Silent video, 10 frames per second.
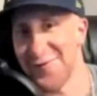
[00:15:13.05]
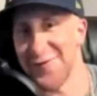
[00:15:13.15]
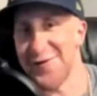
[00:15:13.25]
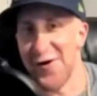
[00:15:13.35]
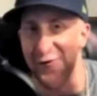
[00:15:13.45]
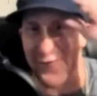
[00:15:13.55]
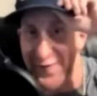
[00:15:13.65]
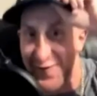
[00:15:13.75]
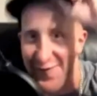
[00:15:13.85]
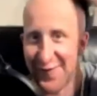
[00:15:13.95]
is a
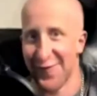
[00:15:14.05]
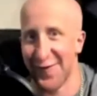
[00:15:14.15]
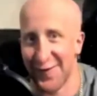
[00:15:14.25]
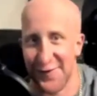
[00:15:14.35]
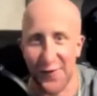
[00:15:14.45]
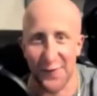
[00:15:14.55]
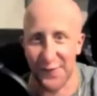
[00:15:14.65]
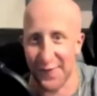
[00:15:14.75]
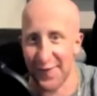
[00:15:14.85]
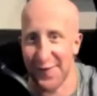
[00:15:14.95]
dolphin because I look like a
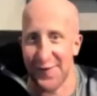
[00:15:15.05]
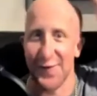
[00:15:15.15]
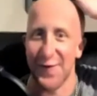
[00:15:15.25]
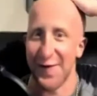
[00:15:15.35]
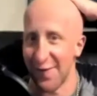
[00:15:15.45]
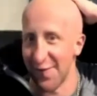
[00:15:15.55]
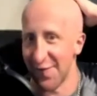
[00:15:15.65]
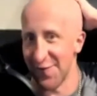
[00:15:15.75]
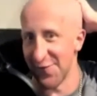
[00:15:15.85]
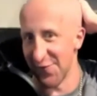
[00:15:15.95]
dolphin. I got no hair and a
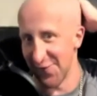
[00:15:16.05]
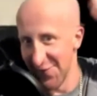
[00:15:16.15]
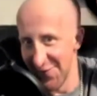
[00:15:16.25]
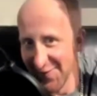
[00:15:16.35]
nose.